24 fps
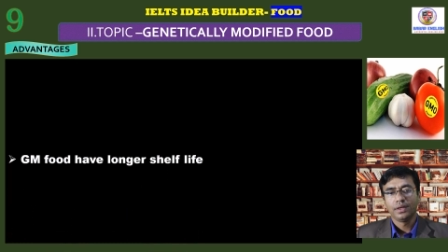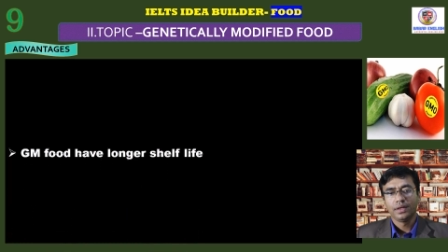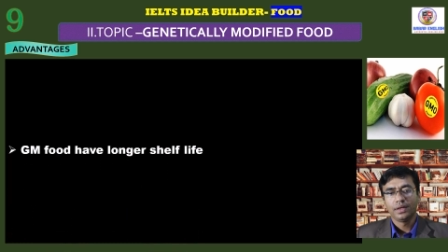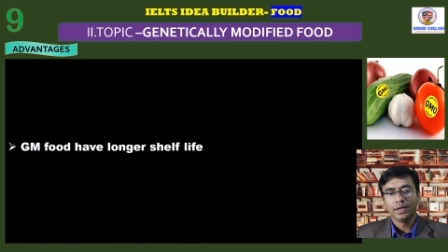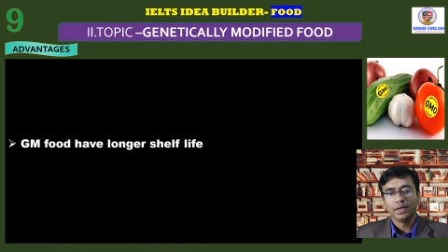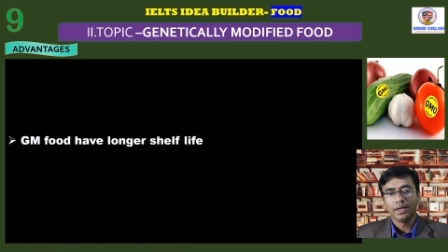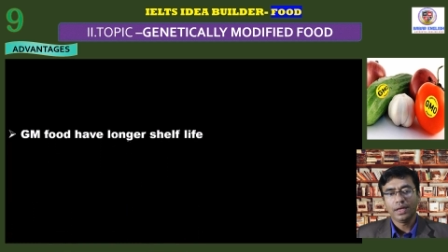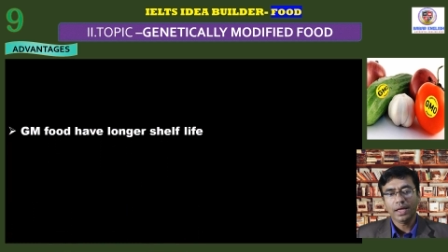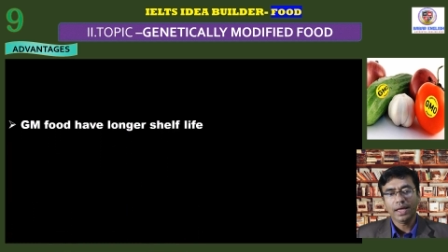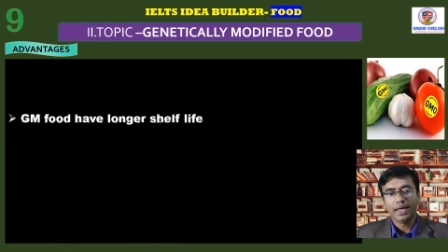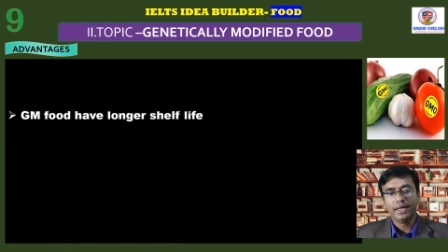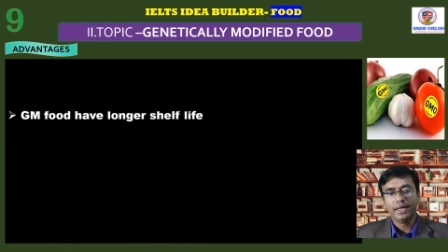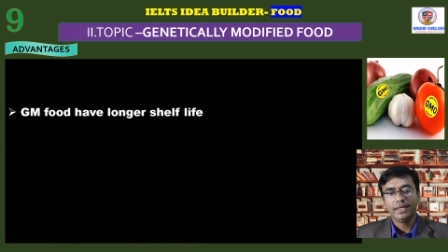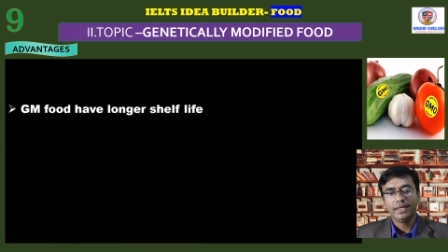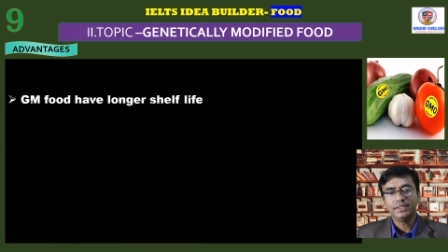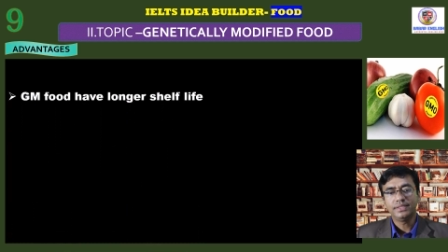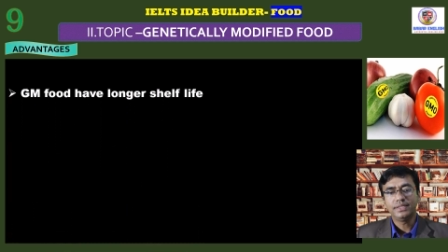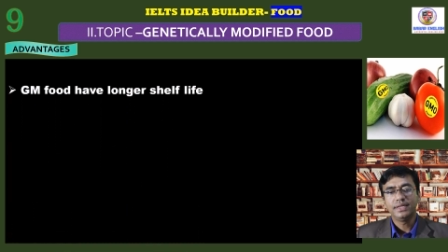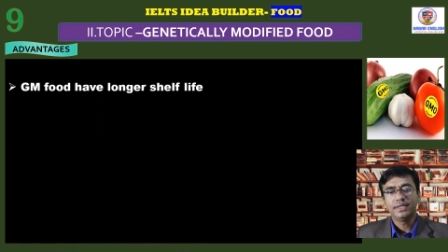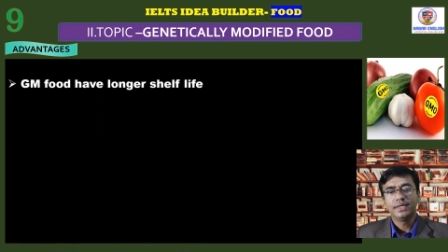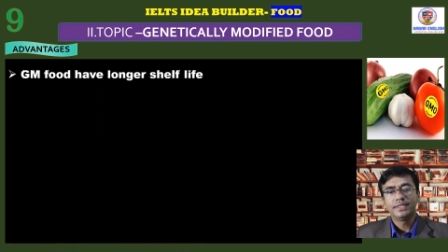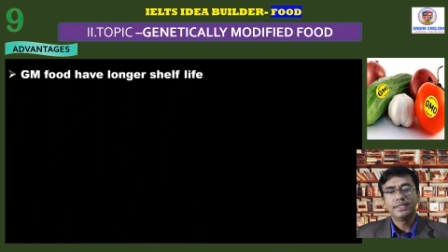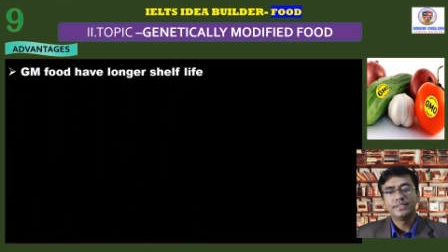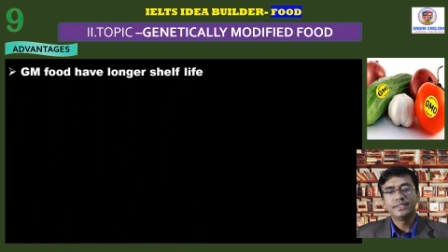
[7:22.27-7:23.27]
And
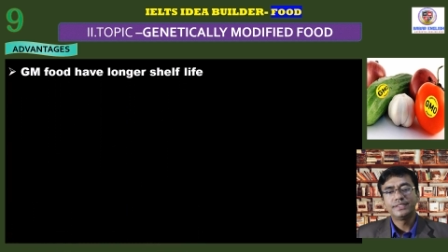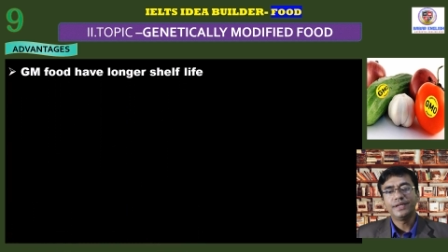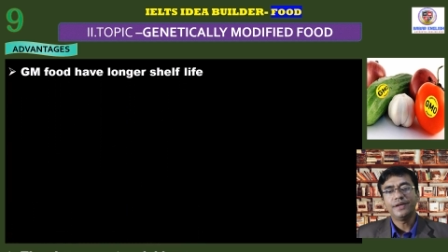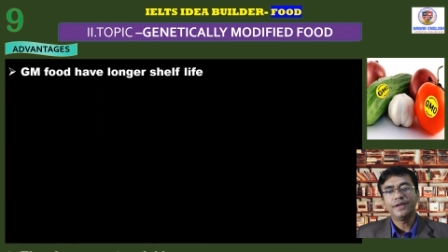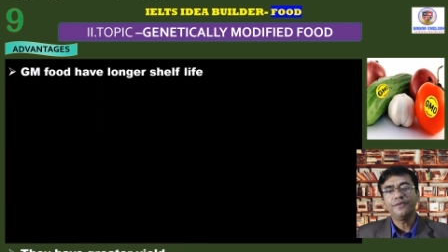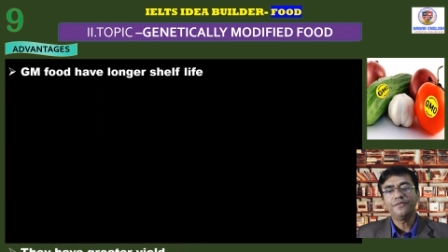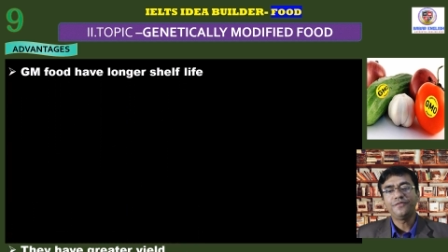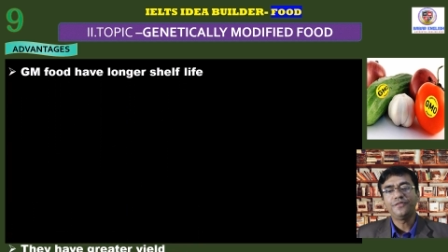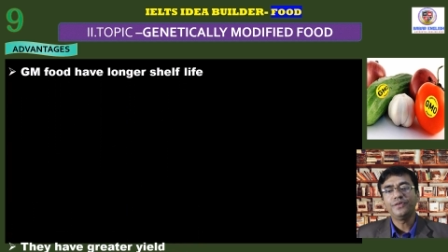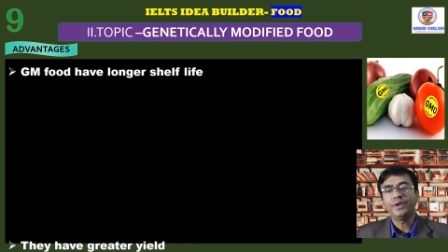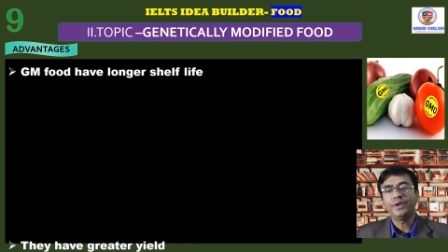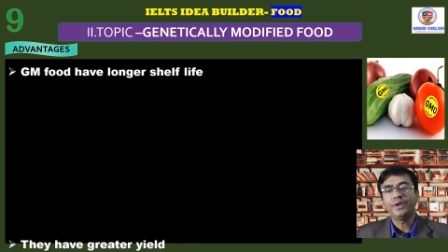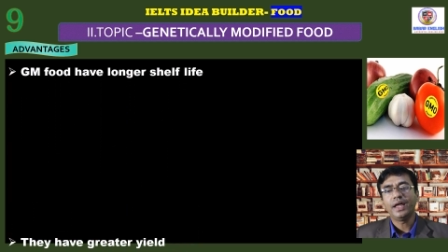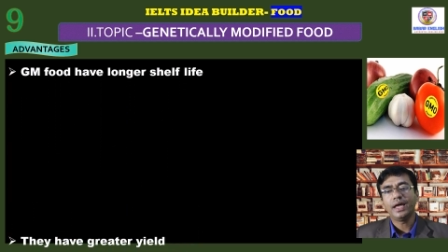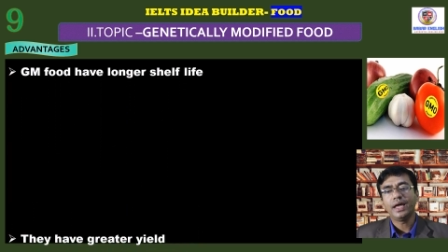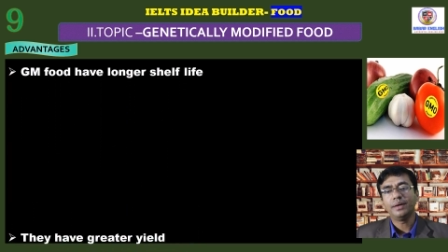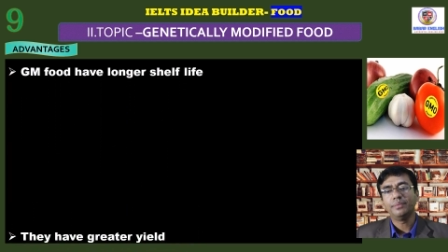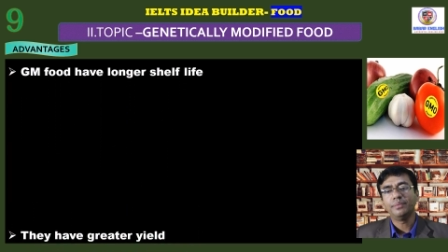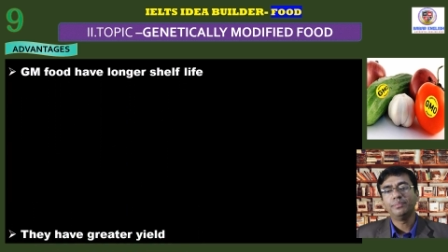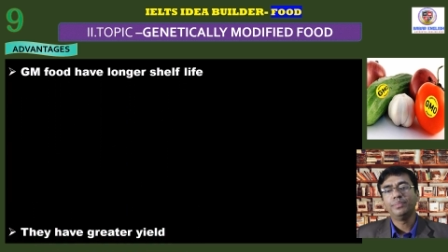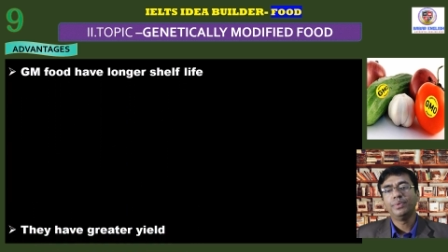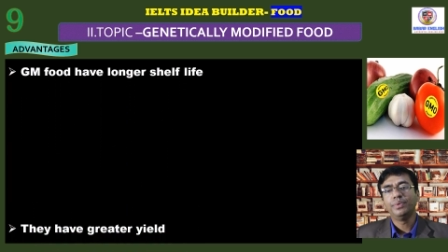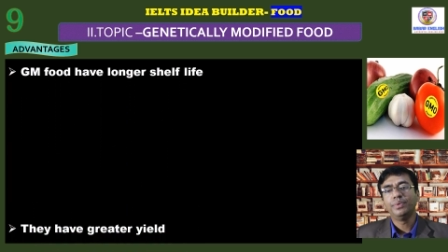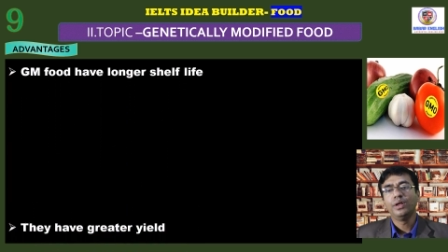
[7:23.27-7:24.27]
GM food have
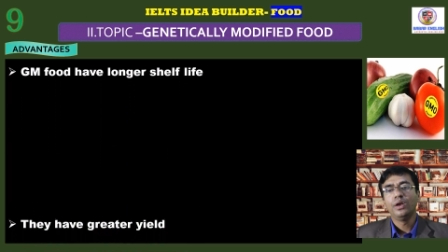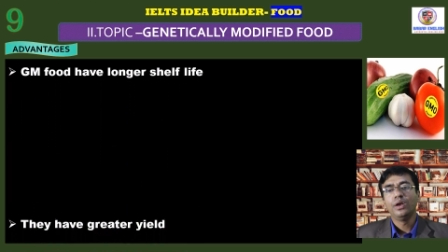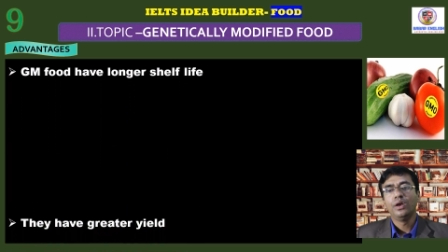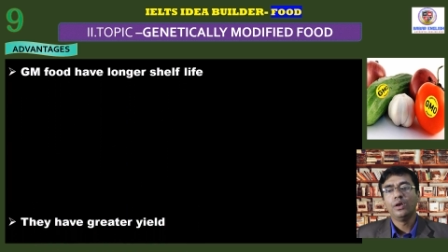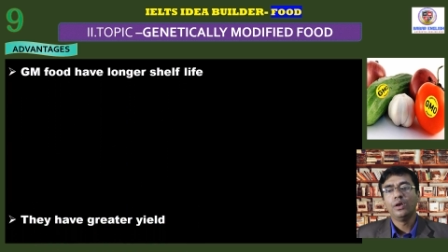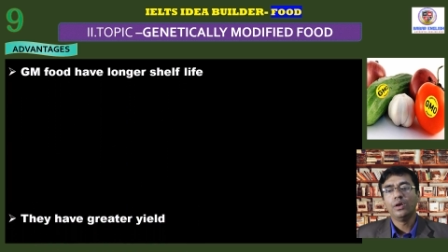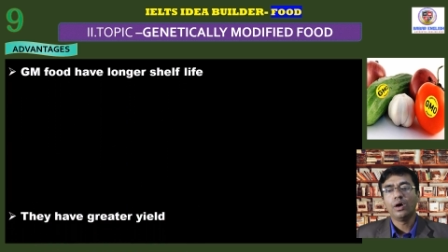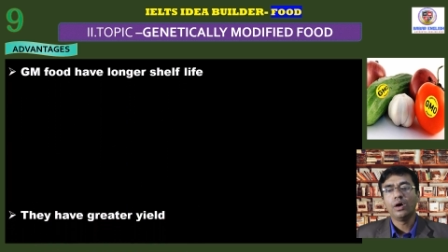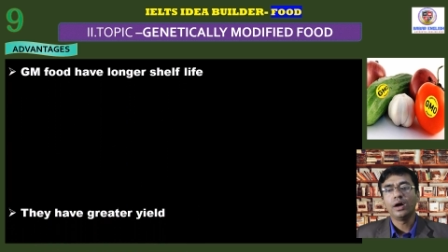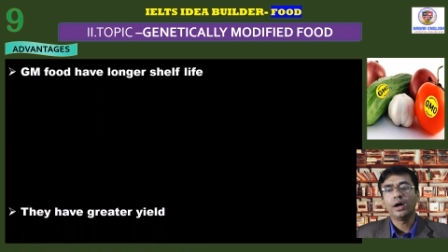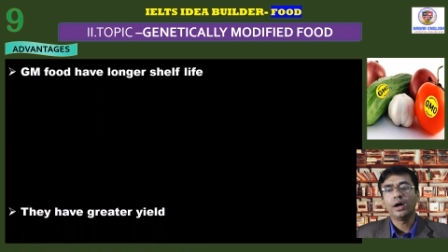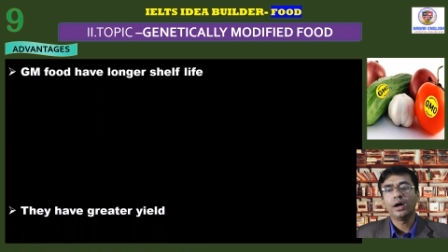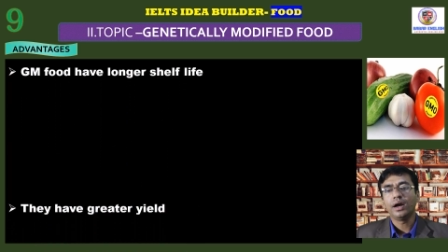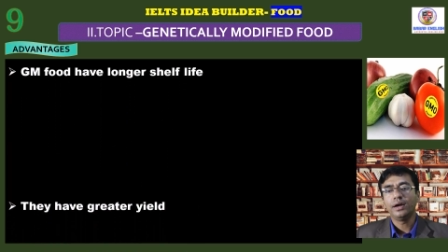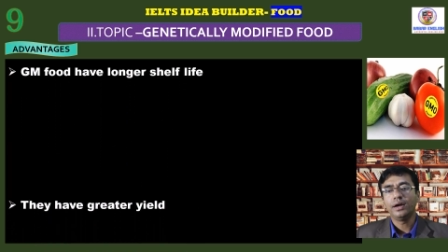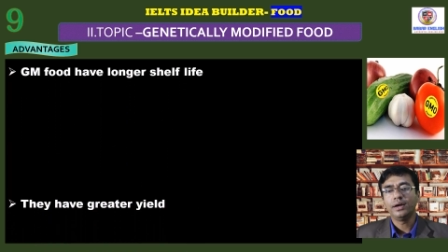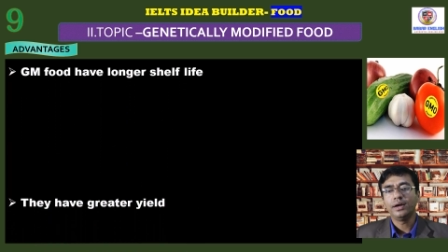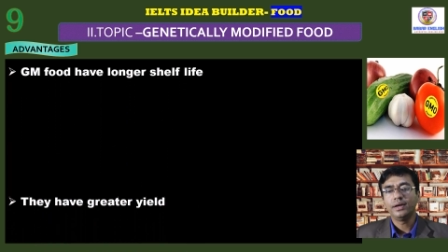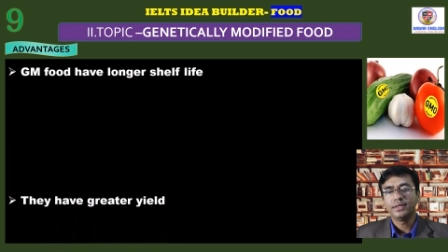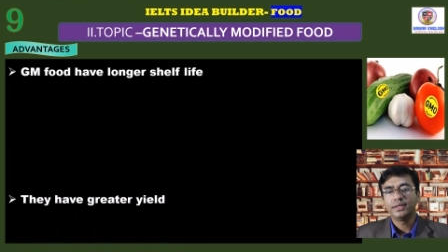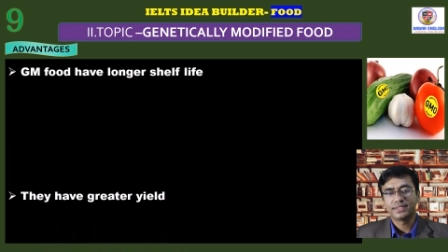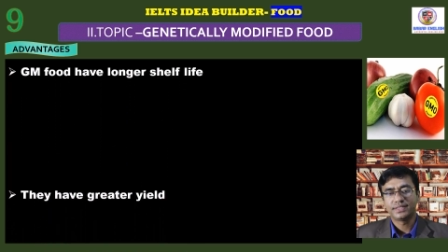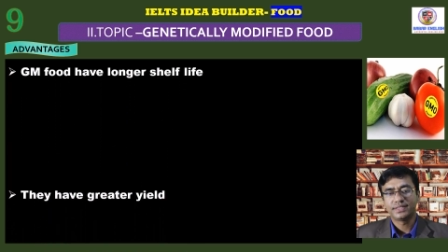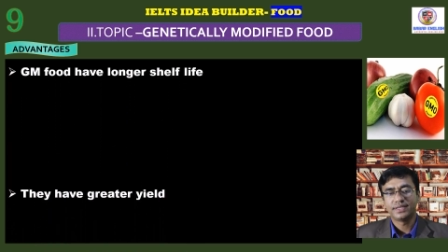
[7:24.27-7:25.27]
longer
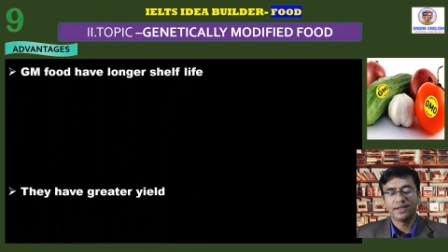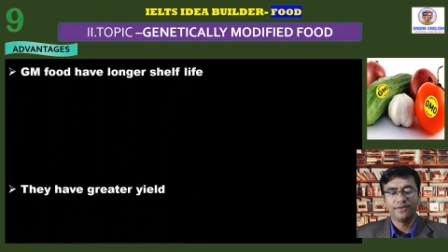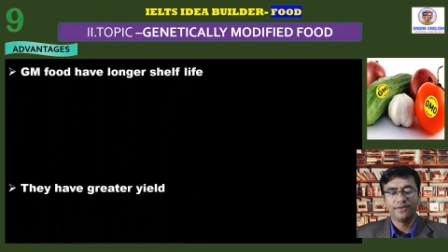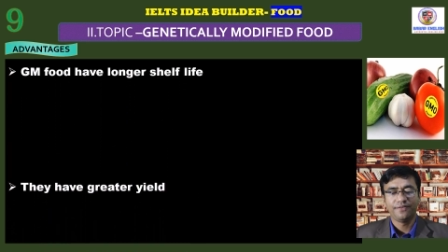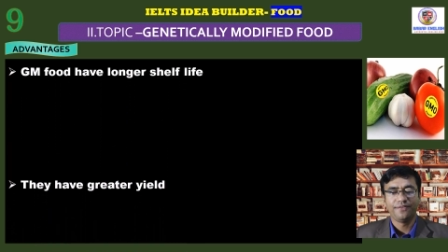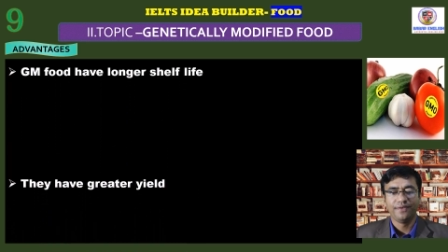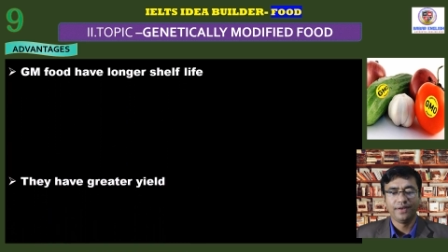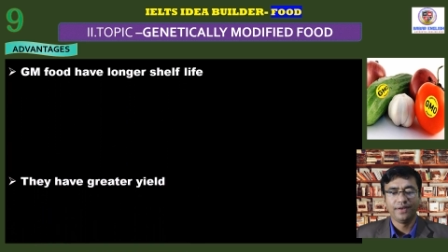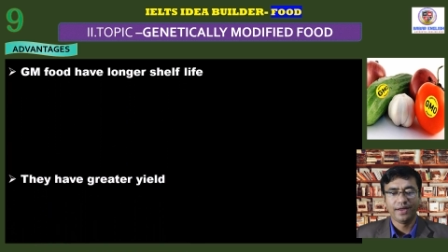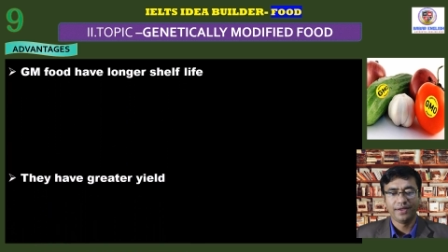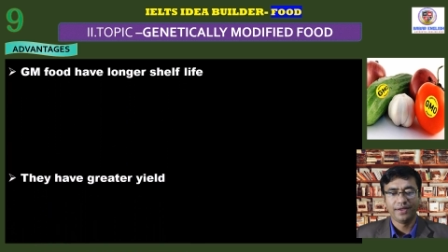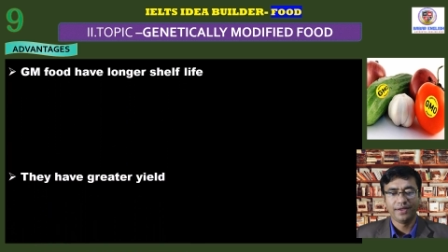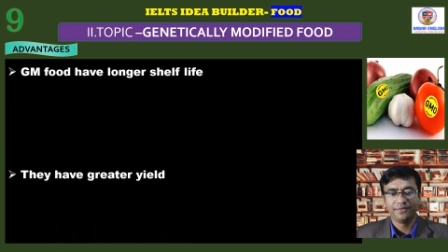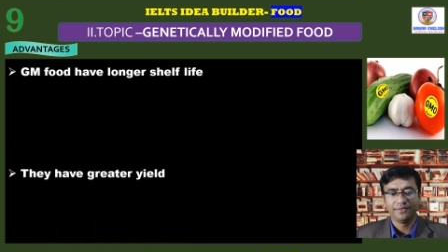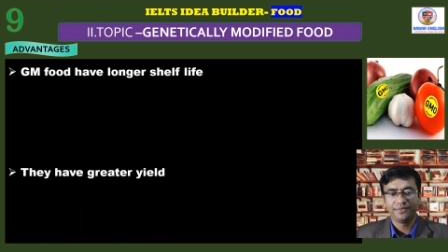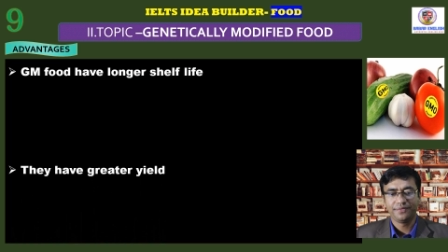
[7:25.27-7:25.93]
shelf life.